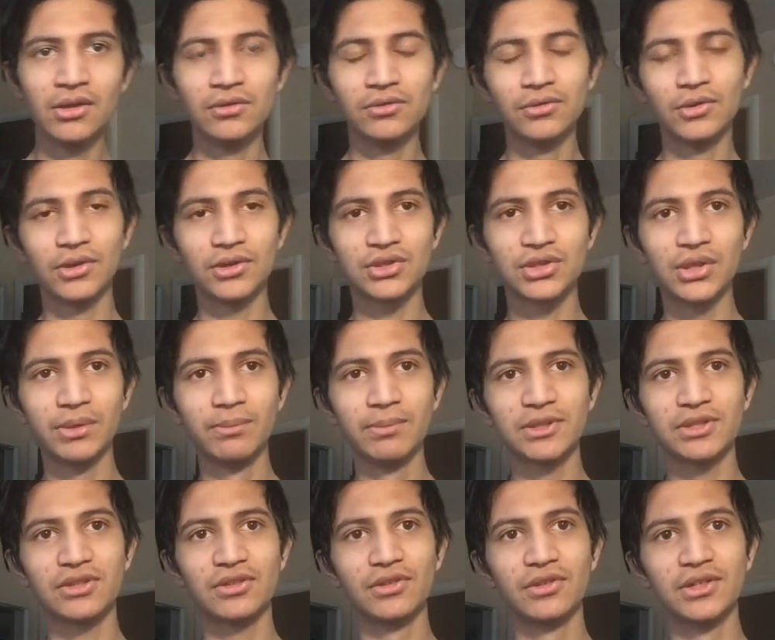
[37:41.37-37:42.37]
The stream
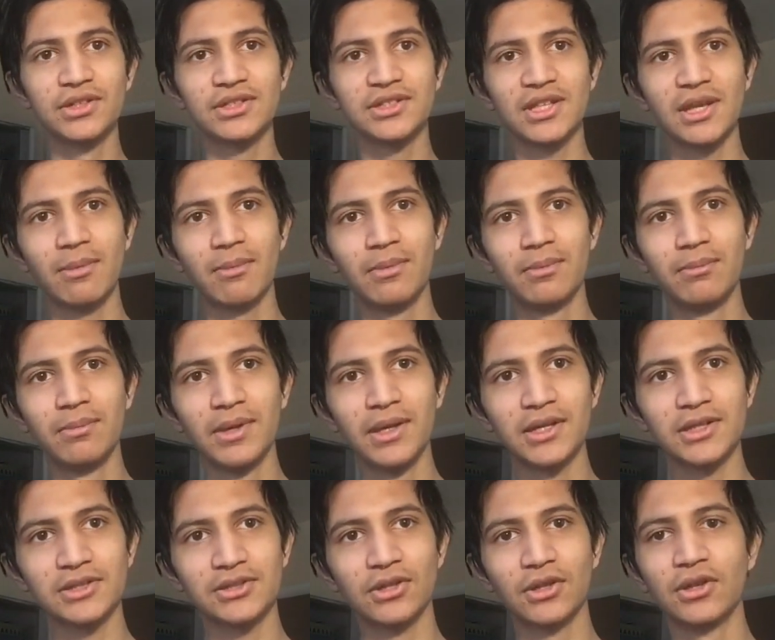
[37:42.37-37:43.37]
is 37
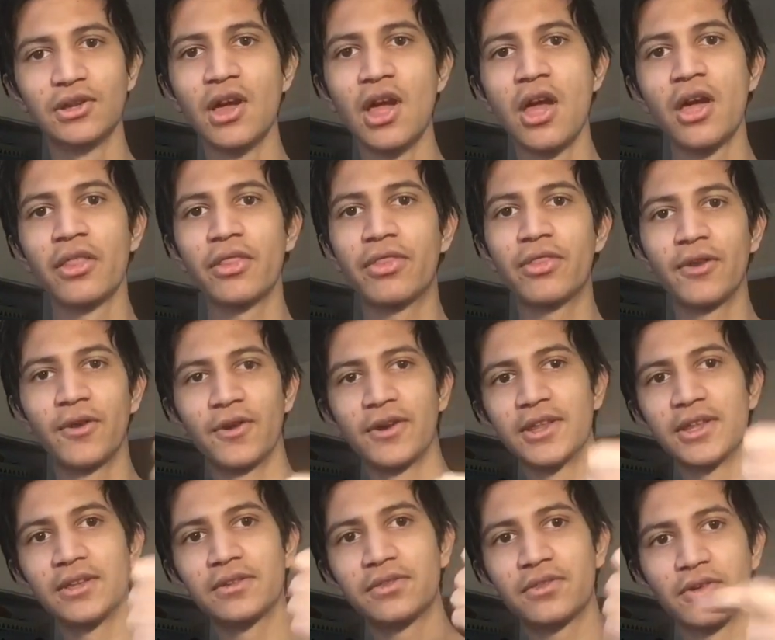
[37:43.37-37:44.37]
minutes long,
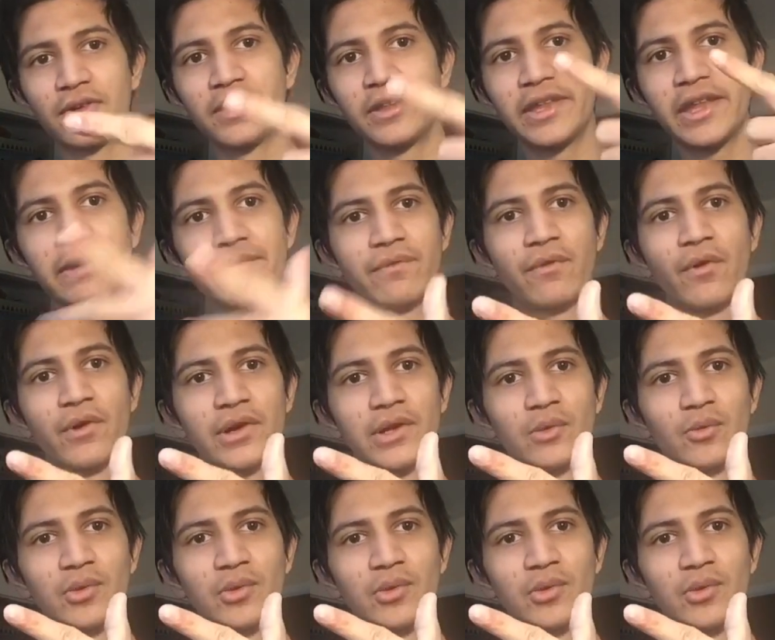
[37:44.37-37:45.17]
38, 39, 40.